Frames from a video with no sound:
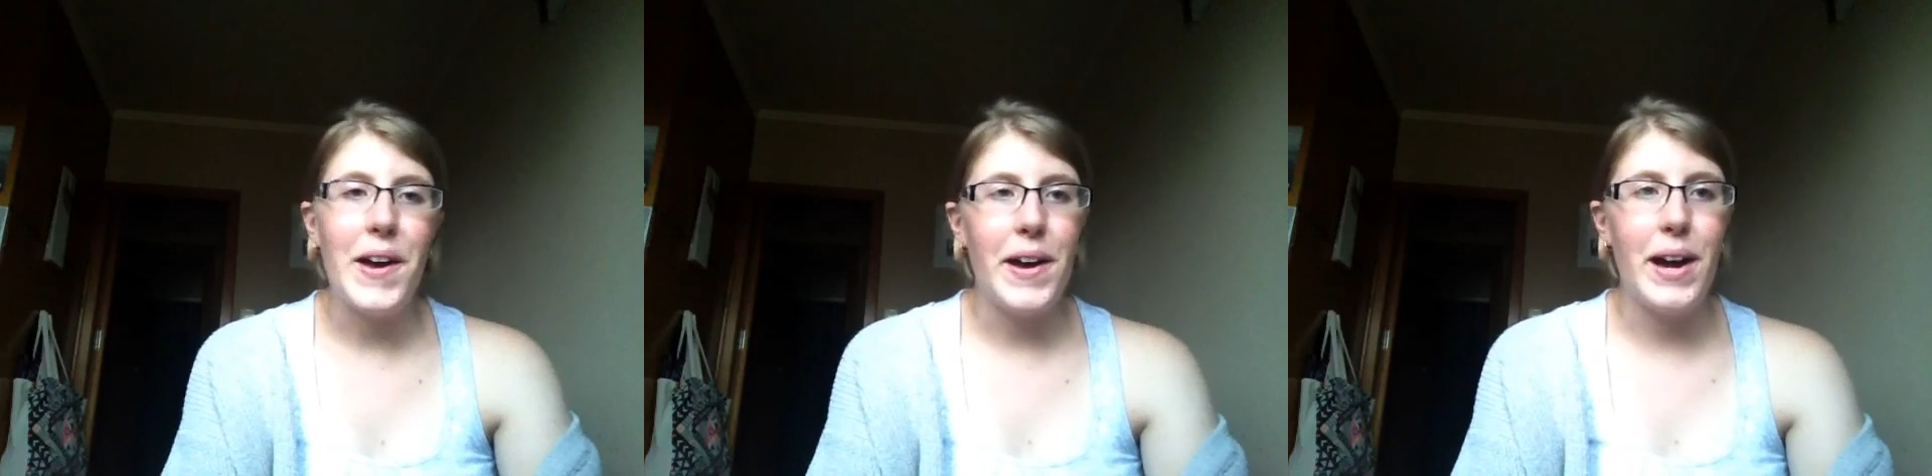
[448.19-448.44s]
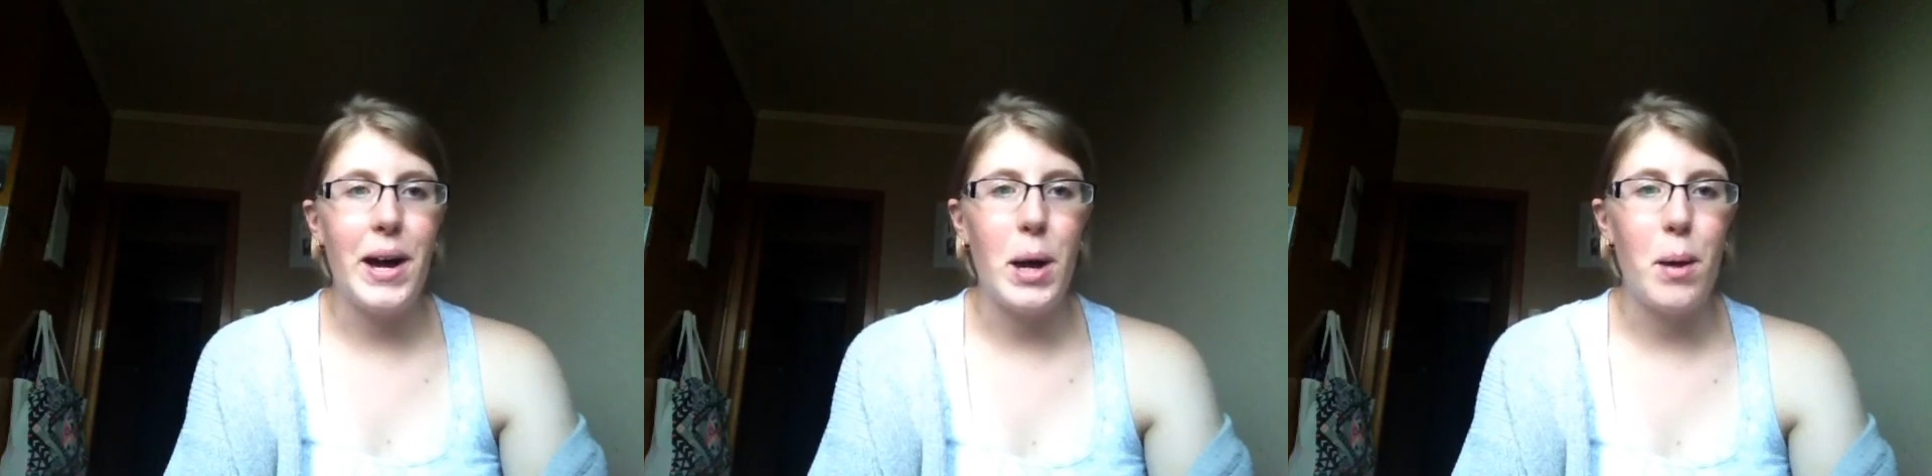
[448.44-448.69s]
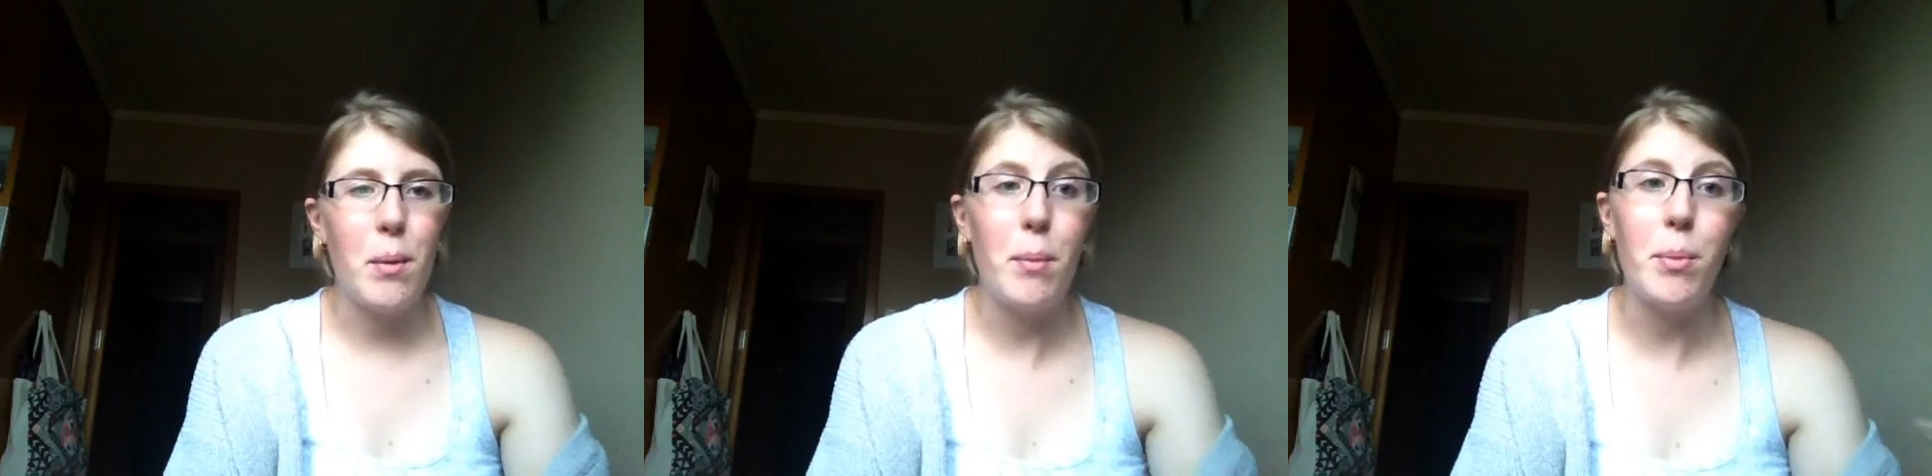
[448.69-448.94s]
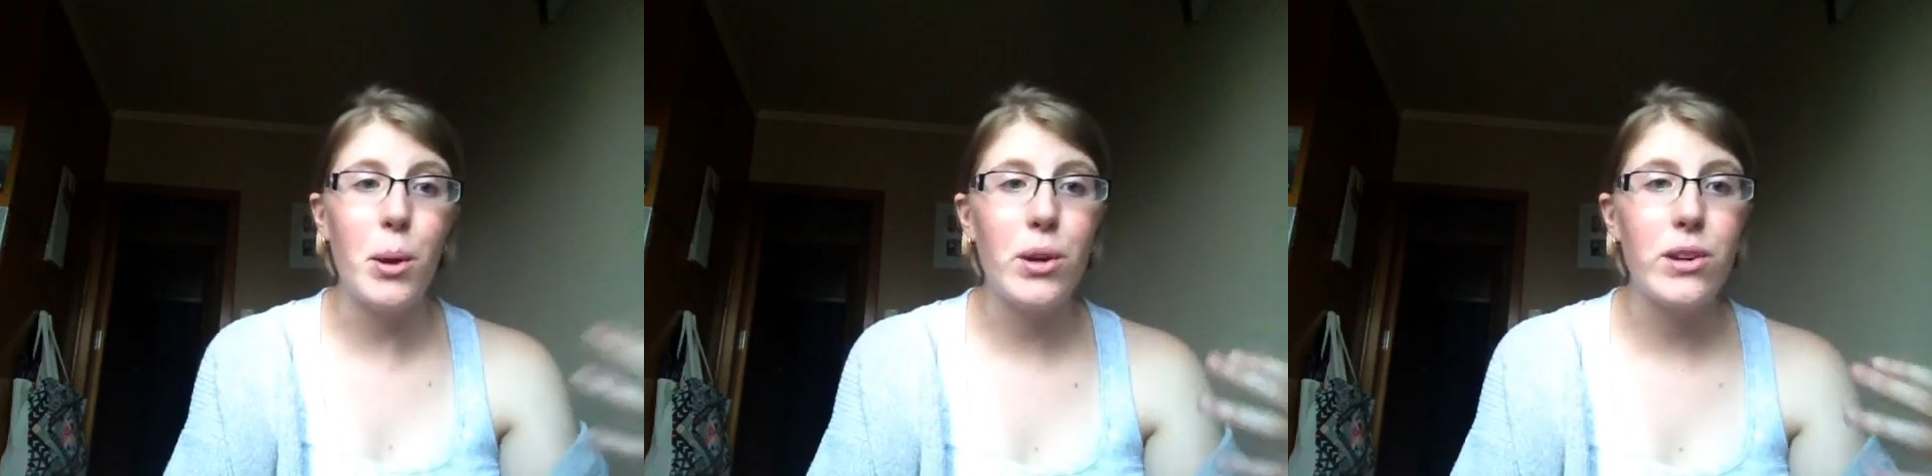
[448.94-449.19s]
a
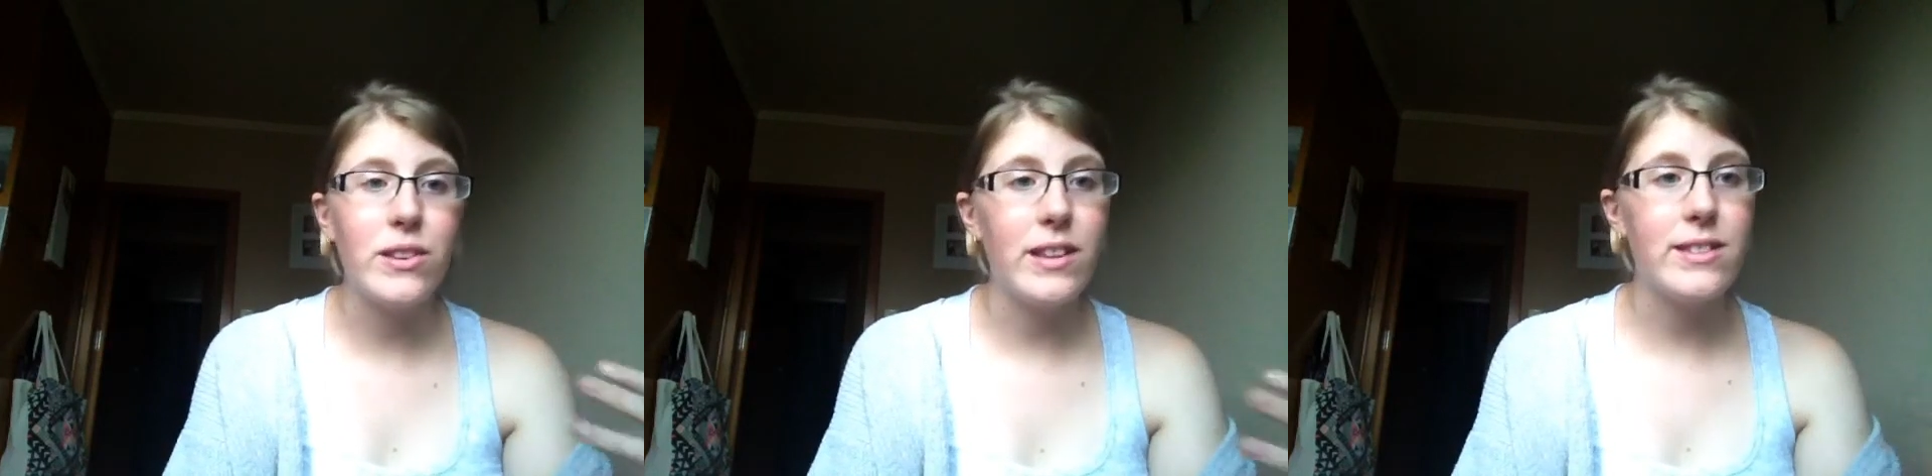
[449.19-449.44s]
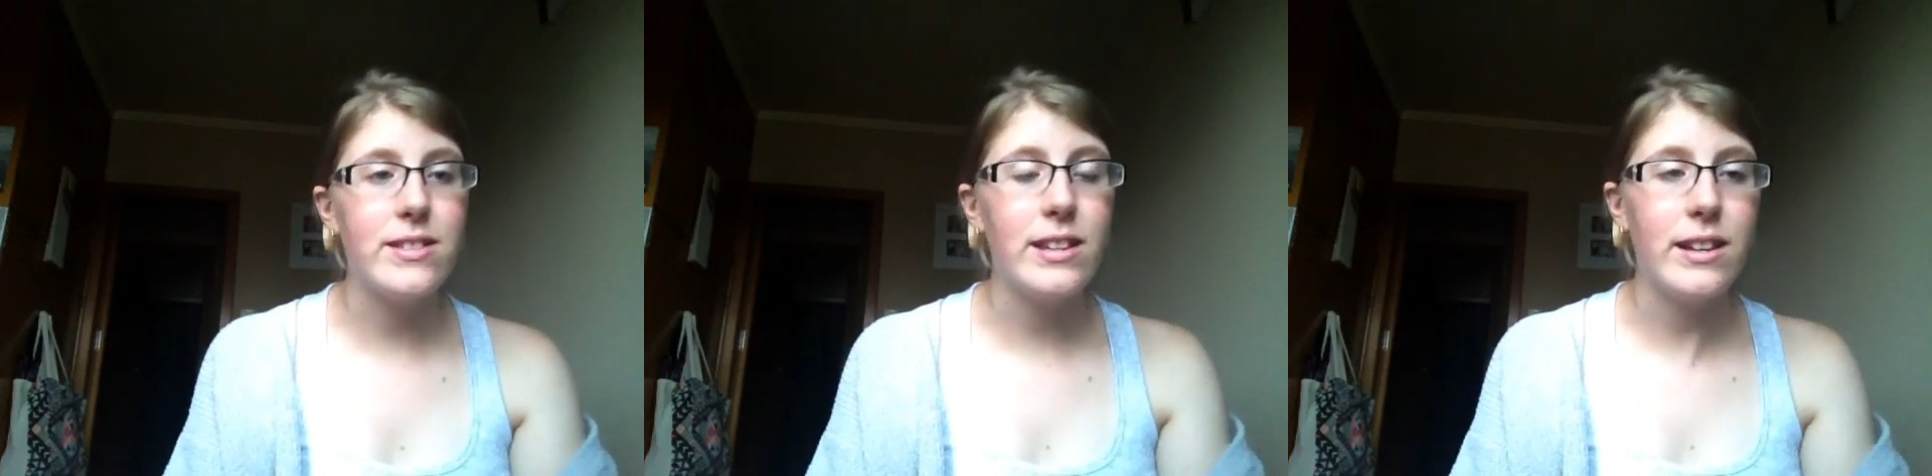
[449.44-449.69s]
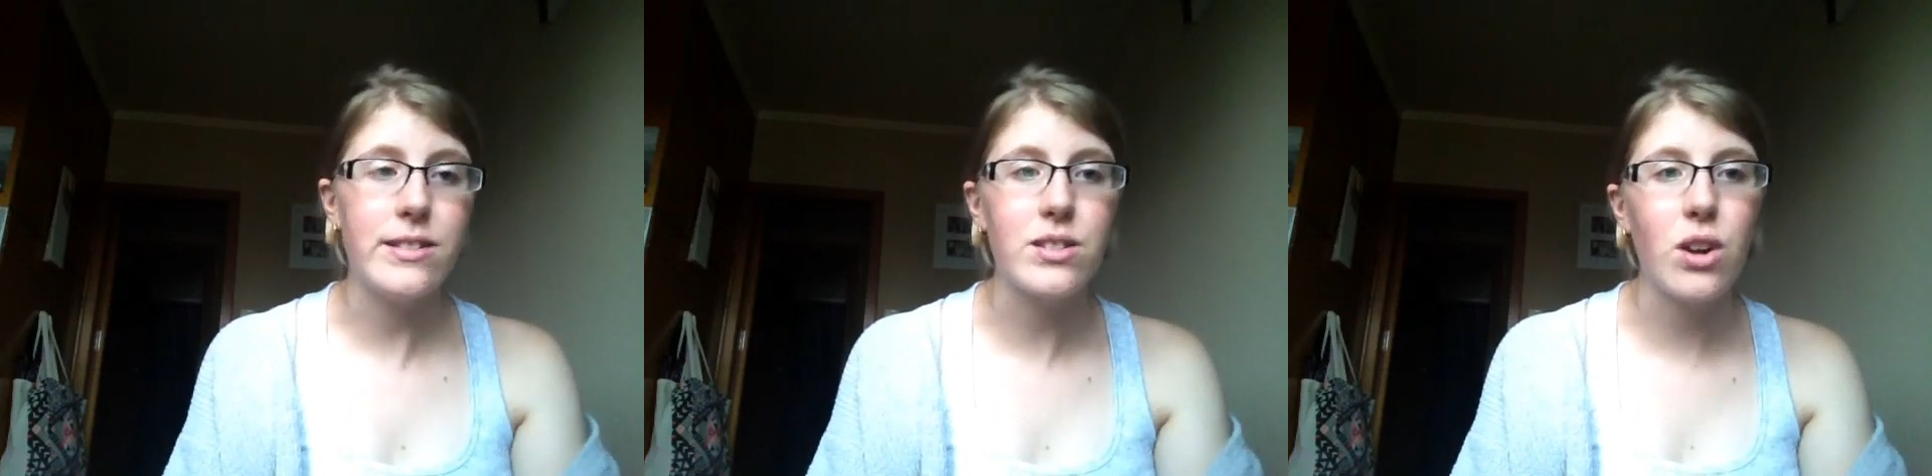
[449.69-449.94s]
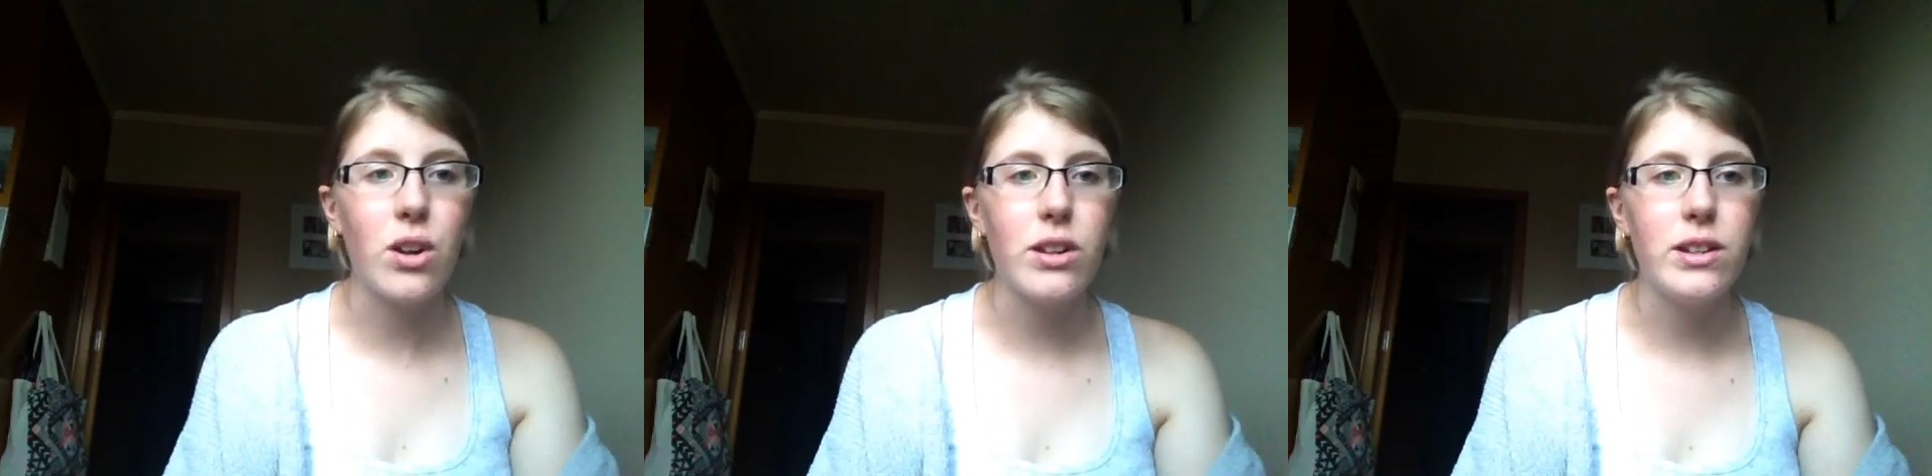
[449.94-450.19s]
book that's set in
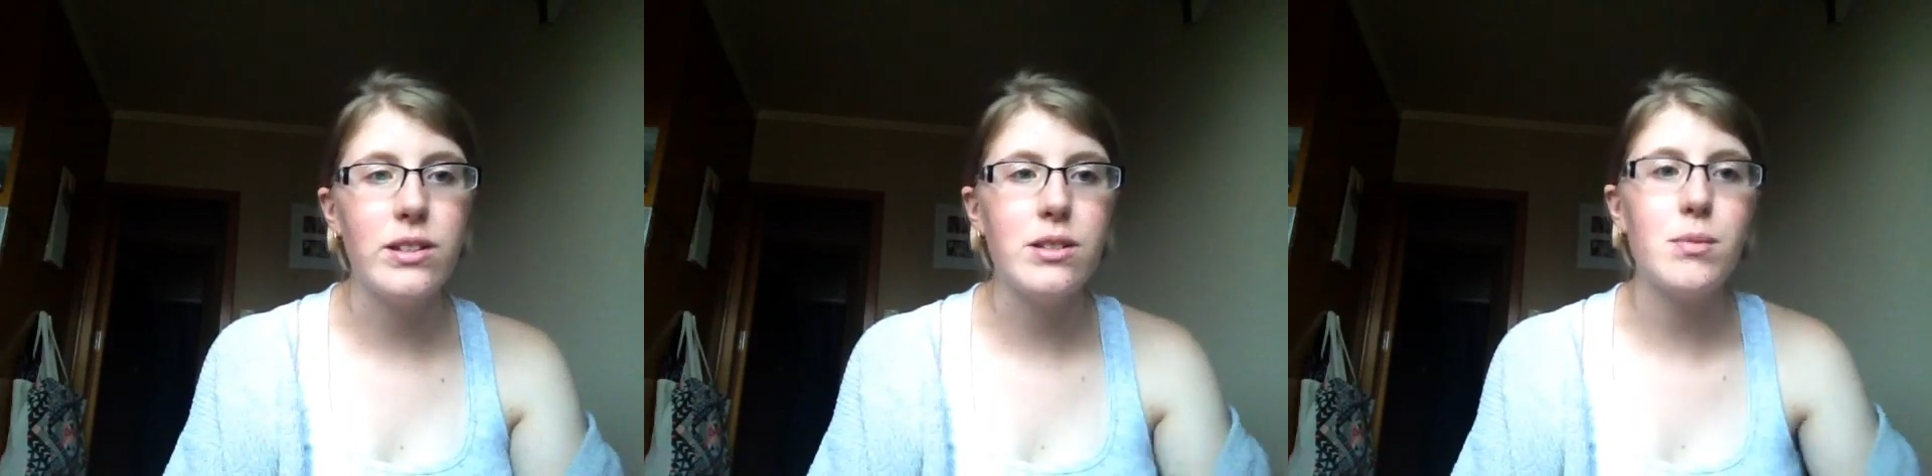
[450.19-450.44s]
Scotland,